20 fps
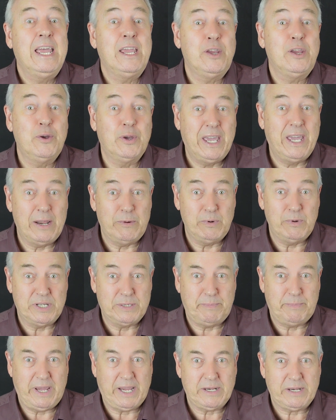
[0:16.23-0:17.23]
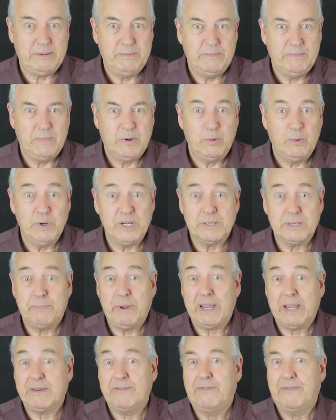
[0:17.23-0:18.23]
you get respect
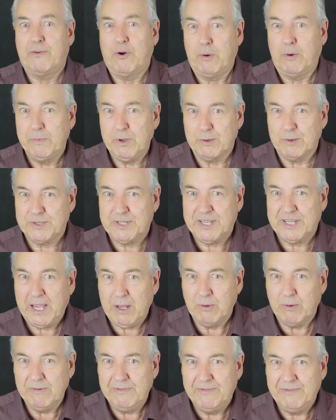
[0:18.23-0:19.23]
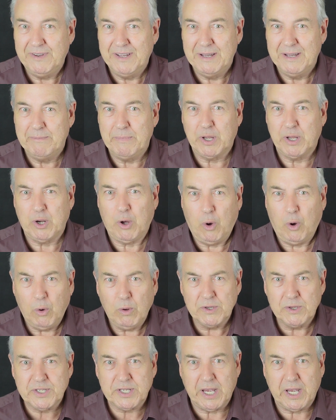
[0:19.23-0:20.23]
respect from yourself, but
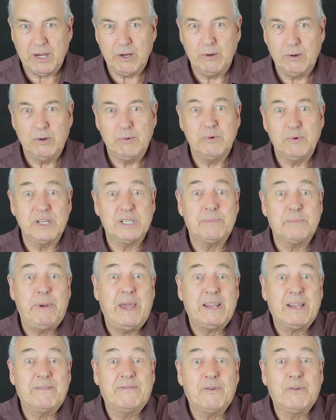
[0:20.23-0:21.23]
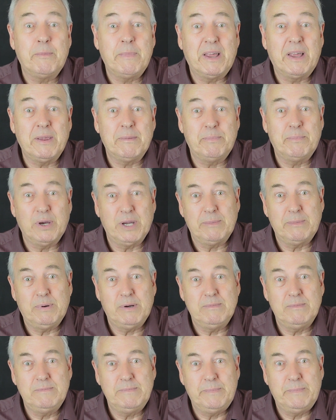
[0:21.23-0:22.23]
also respect from other
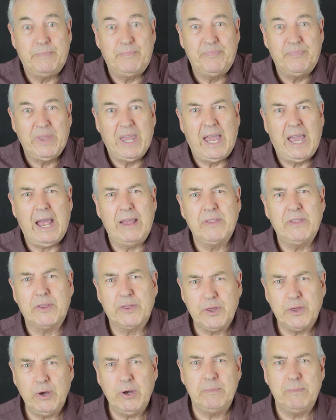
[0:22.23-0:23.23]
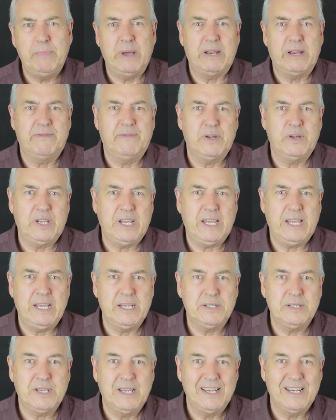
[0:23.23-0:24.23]
people. And the third benefit
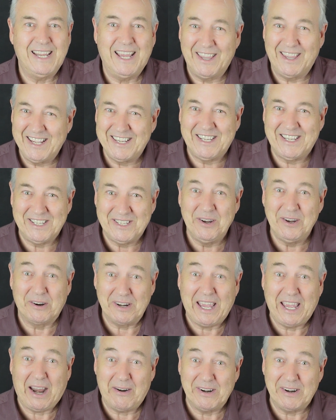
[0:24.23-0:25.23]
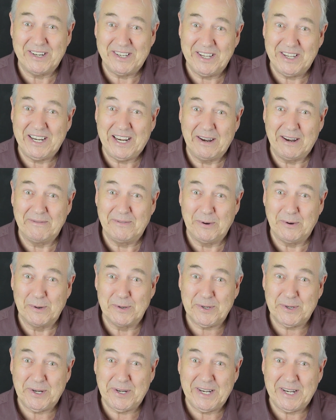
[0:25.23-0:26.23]
is now, this is not guaranteed,
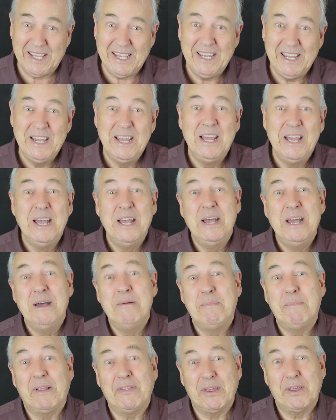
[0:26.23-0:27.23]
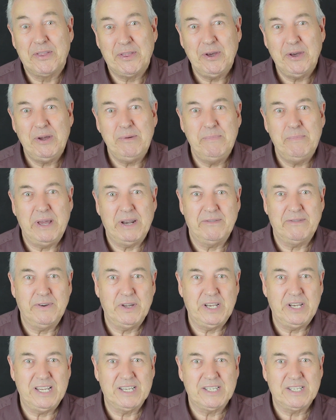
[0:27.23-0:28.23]
unfortunately, but the third
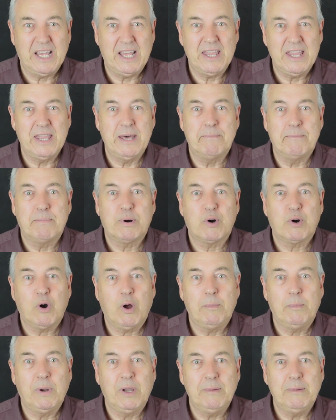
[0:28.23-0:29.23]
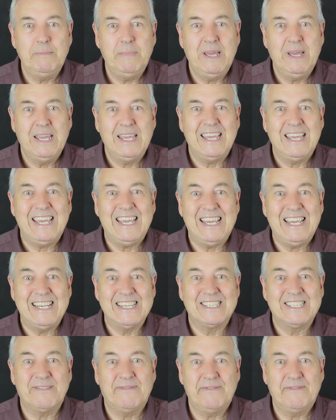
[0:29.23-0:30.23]
benefit is the problem
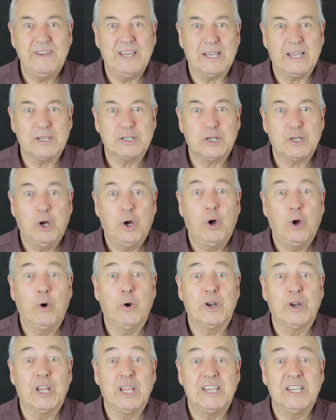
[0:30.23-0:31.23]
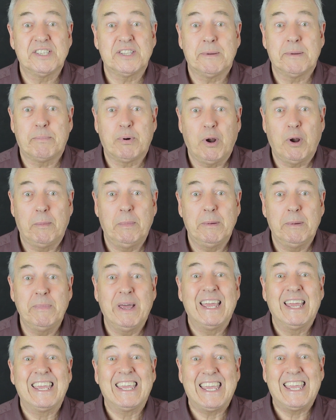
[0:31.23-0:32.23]
is fixed or at least the problem
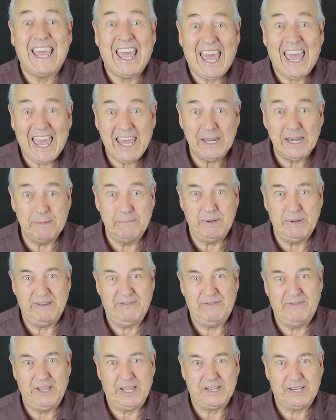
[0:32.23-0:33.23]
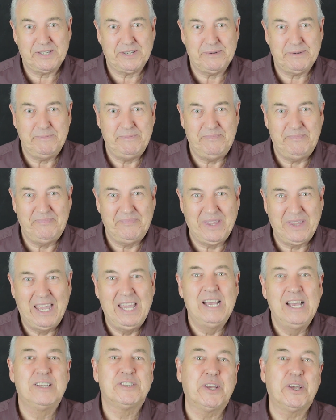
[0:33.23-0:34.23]
can be fixed.
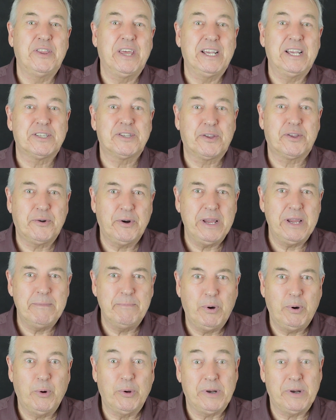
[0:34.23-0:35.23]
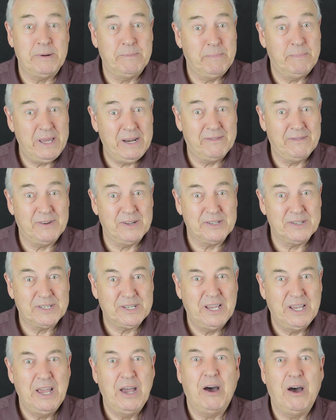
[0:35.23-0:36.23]
So there's three important
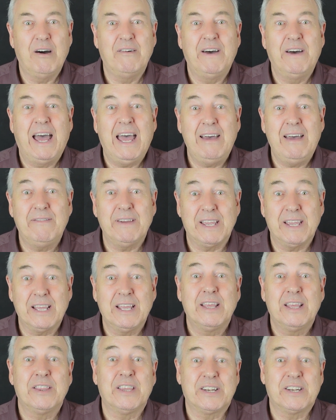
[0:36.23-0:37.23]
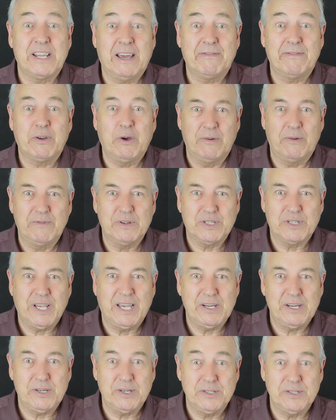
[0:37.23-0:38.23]
benefits of having the tough
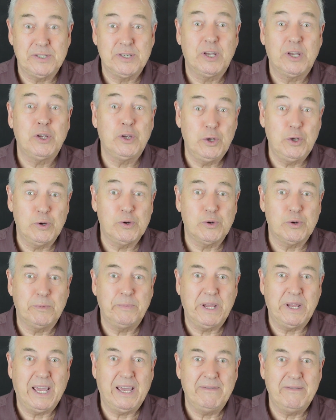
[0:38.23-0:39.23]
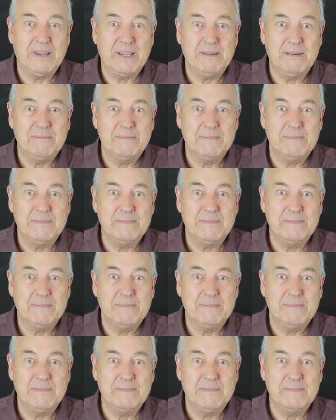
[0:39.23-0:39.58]
conversations you should be having.